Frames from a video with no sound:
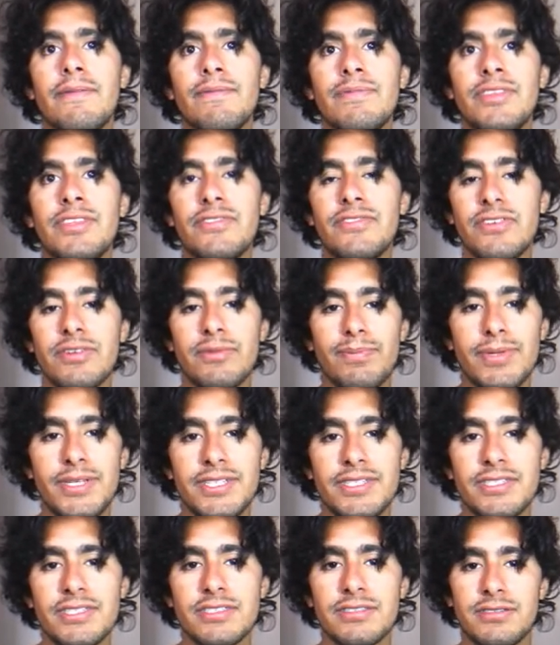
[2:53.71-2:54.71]
different
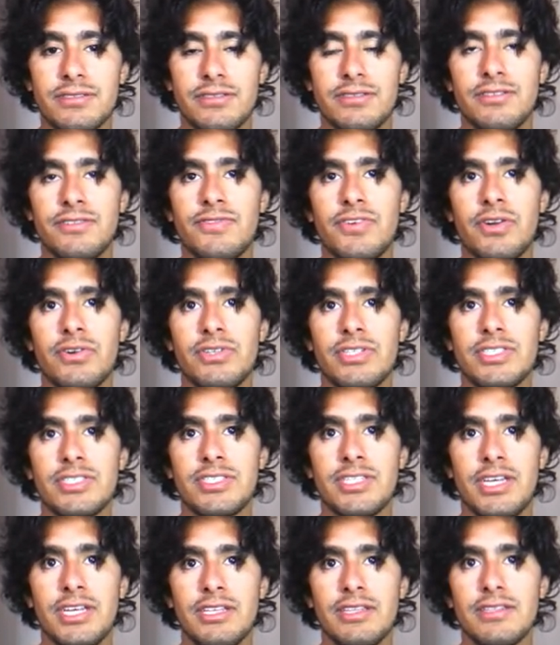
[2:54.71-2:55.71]
pieces of our
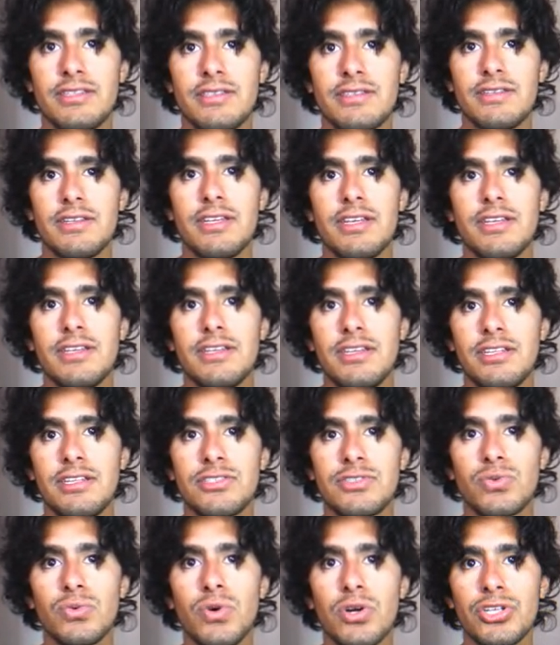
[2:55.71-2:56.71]
state.
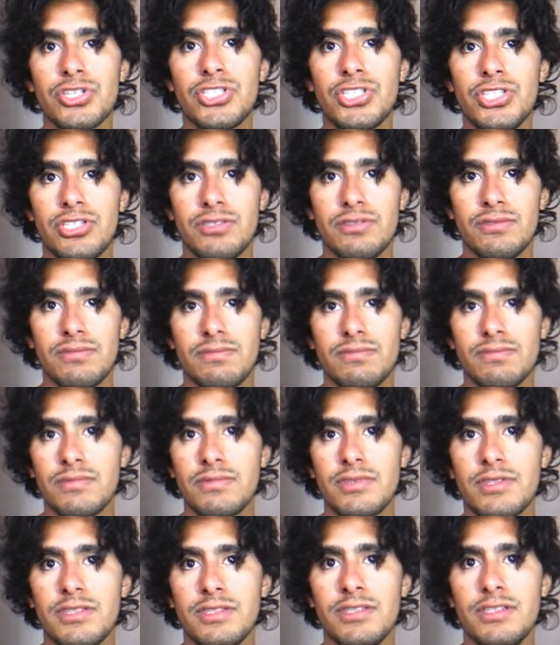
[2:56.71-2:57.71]
It's watching
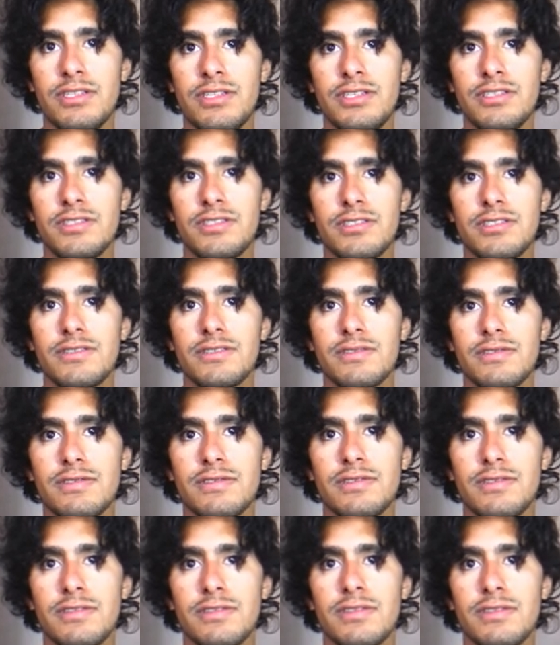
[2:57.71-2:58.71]
this,
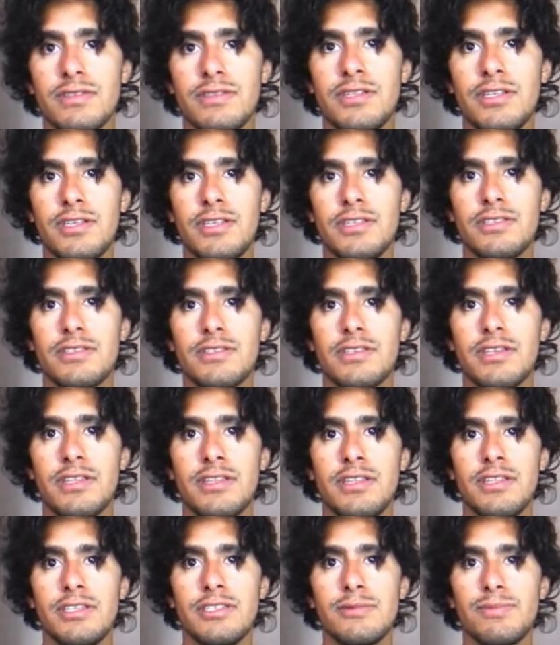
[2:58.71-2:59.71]

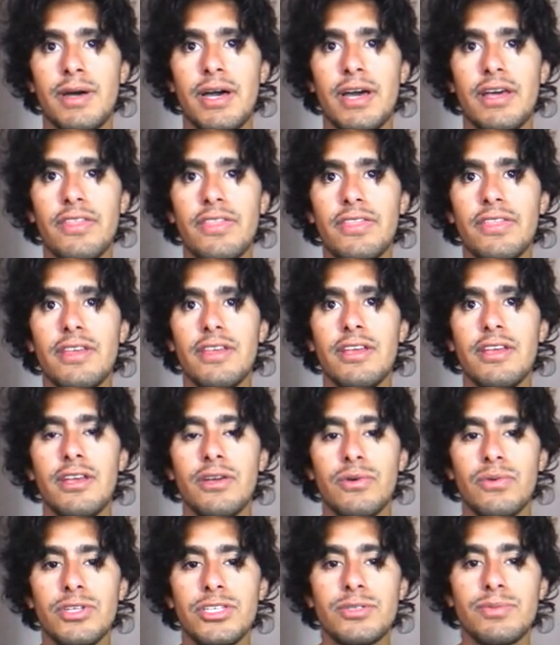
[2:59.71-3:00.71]
and this path,
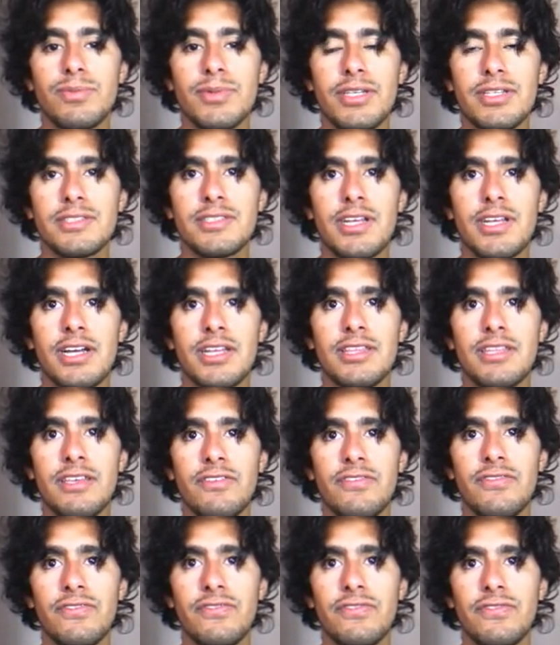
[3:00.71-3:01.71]
which means that if